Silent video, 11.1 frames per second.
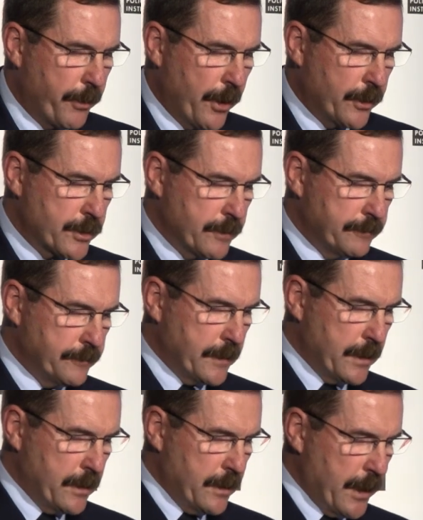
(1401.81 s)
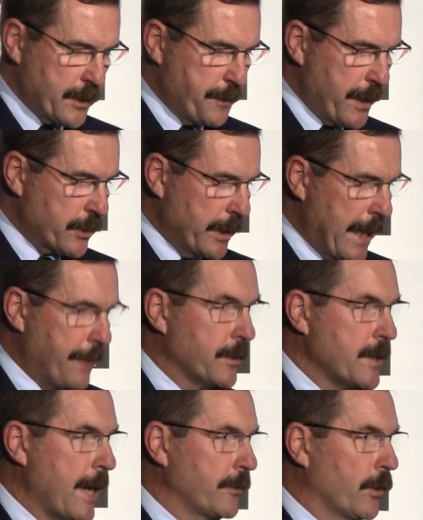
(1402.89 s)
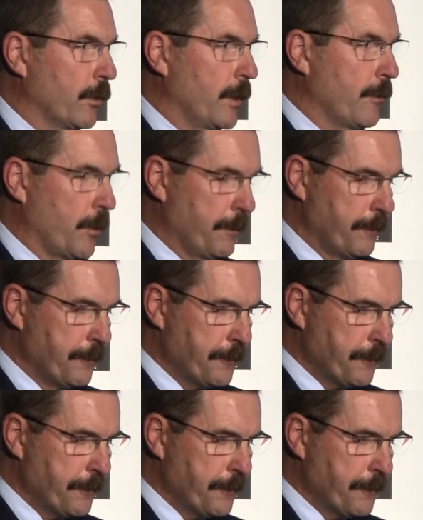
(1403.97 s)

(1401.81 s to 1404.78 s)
approach, especially at the tactical level.